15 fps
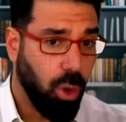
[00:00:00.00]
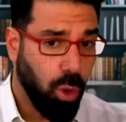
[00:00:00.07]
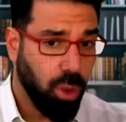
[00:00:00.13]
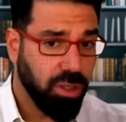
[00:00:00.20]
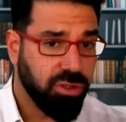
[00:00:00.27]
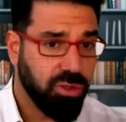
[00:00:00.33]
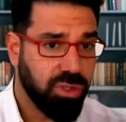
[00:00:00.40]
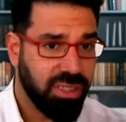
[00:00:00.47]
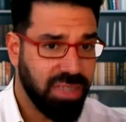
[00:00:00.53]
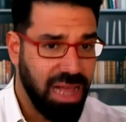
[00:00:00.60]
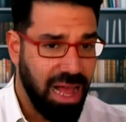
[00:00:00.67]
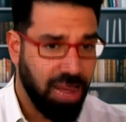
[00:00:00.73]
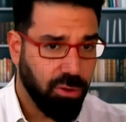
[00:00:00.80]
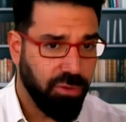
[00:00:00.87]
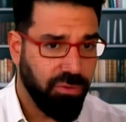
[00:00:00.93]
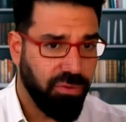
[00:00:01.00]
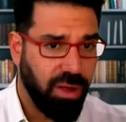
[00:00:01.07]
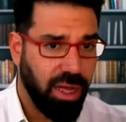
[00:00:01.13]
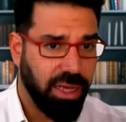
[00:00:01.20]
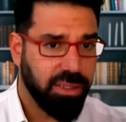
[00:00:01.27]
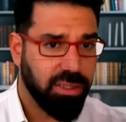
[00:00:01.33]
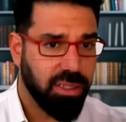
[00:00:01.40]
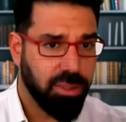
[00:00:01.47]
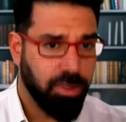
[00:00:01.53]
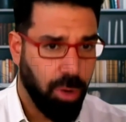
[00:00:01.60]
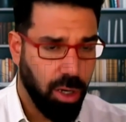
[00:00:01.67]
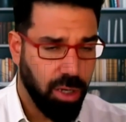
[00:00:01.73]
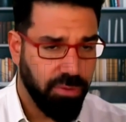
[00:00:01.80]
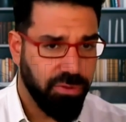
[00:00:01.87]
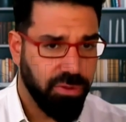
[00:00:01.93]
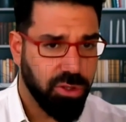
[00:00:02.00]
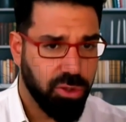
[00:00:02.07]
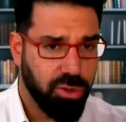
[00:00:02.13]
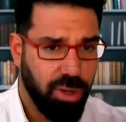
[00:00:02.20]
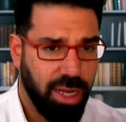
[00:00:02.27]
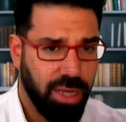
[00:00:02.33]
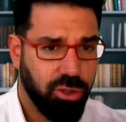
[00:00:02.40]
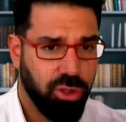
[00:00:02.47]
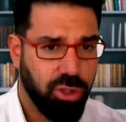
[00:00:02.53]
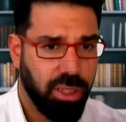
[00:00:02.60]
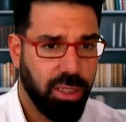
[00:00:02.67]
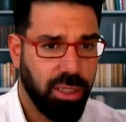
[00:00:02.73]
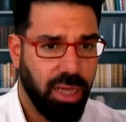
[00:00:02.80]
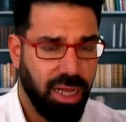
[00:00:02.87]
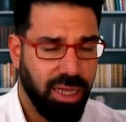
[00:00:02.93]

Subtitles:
or to sacrifice, as part of their strategy,